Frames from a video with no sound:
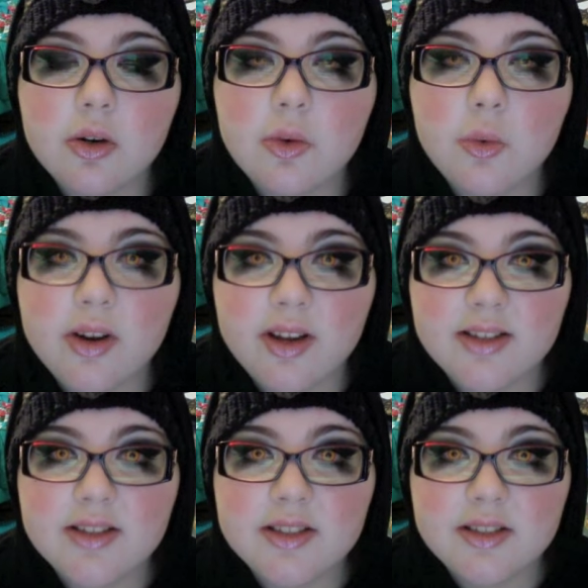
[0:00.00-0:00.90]
when I
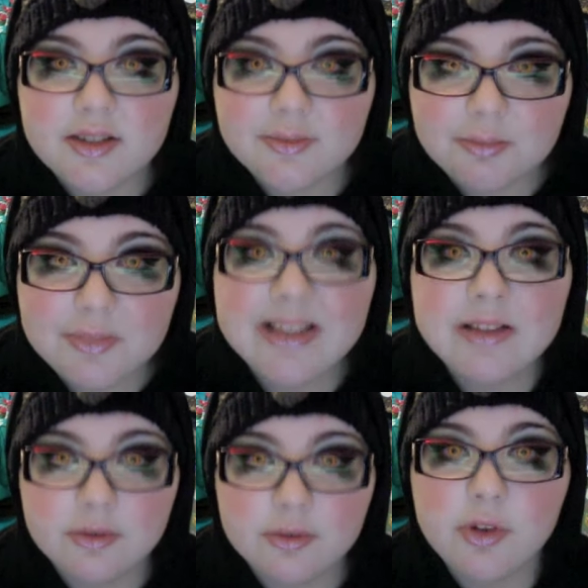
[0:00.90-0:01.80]

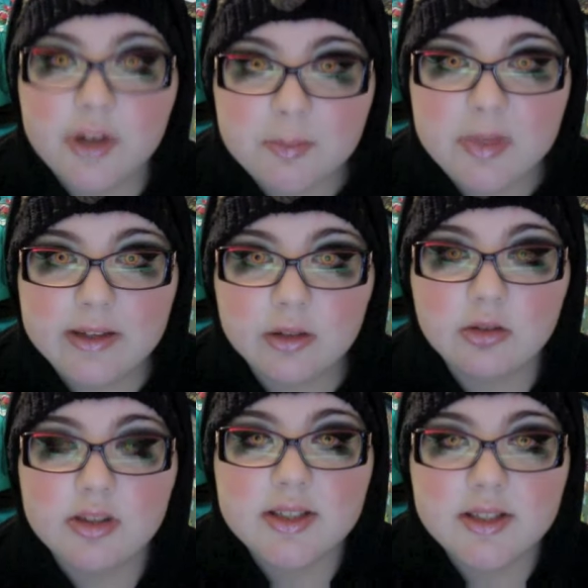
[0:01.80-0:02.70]
mean very
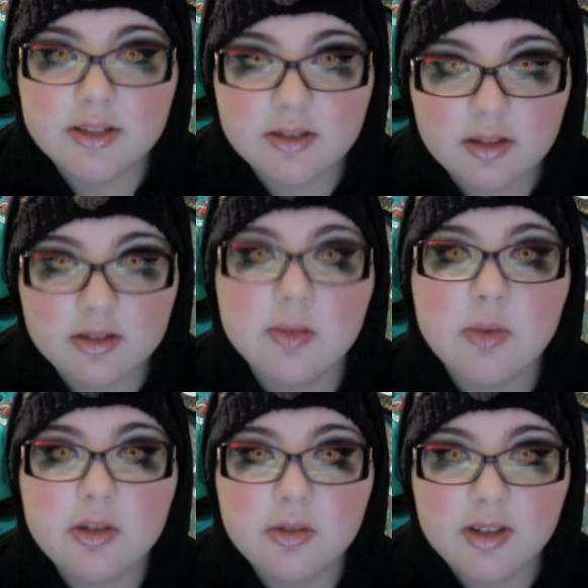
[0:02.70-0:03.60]
pale, it's
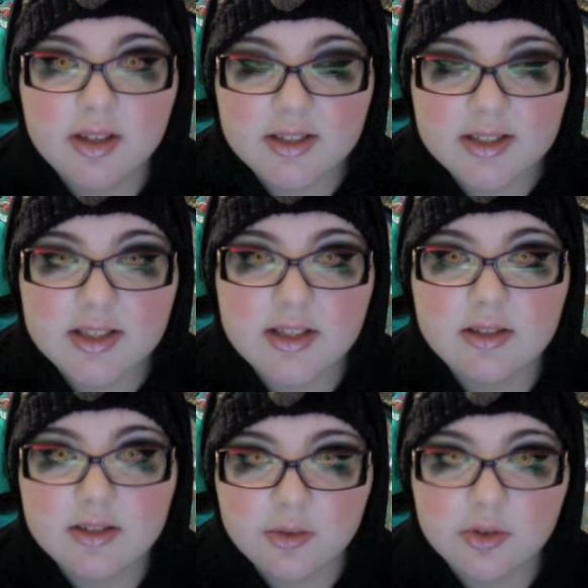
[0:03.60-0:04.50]

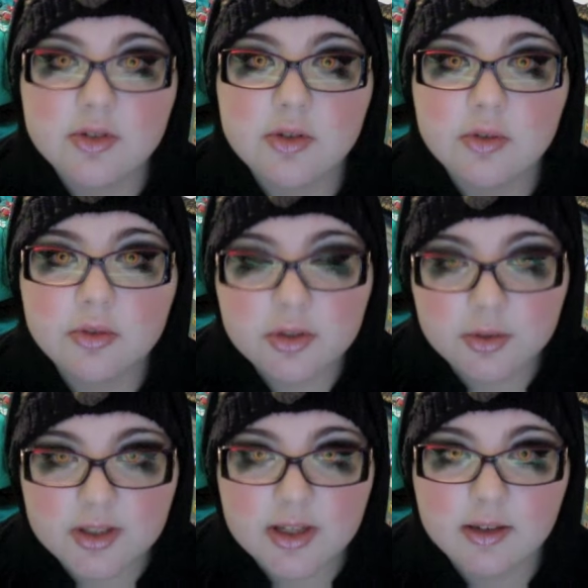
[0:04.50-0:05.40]
NC00 to
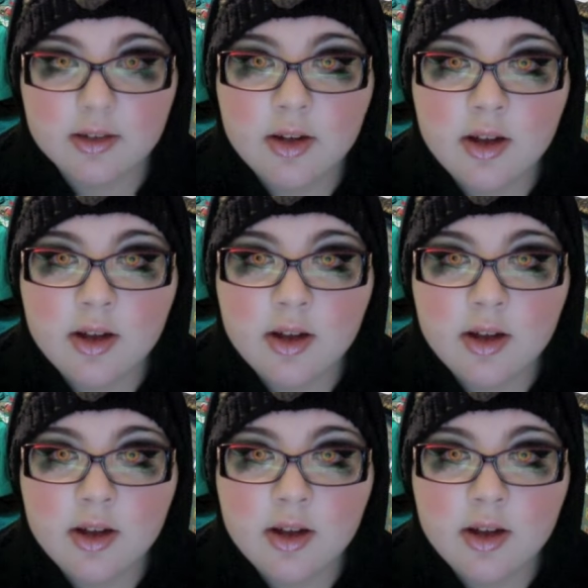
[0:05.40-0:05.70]
10.